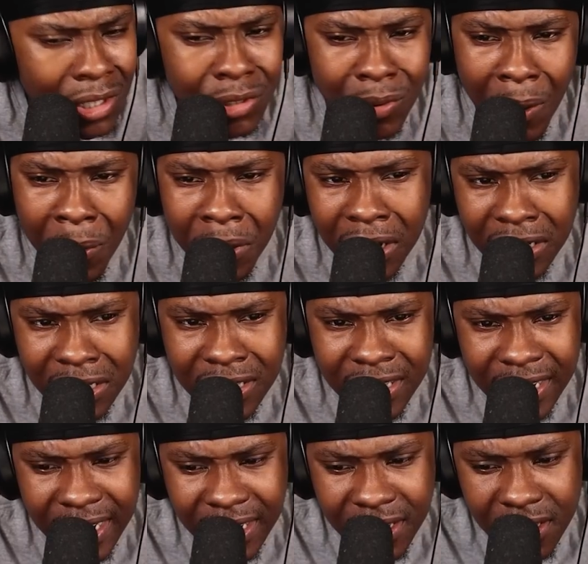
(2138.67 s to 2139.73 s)
want to listen to
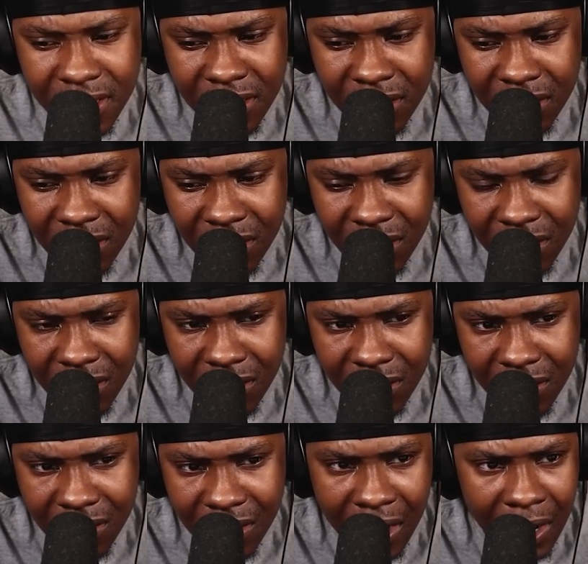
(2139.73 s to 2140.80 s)
this?
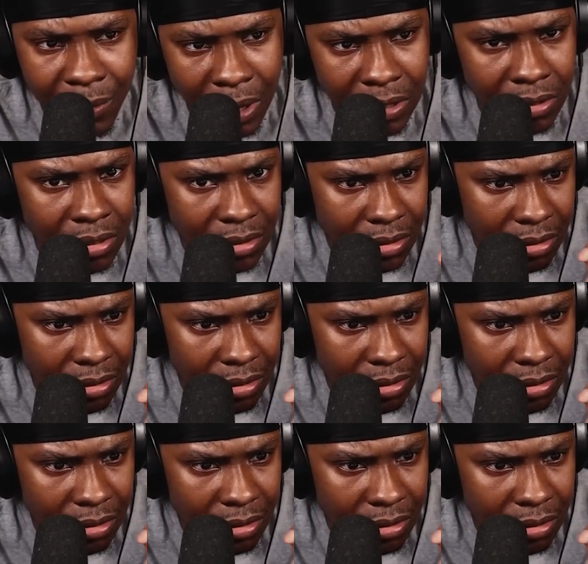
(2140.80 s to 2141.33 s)
Yeah, why not?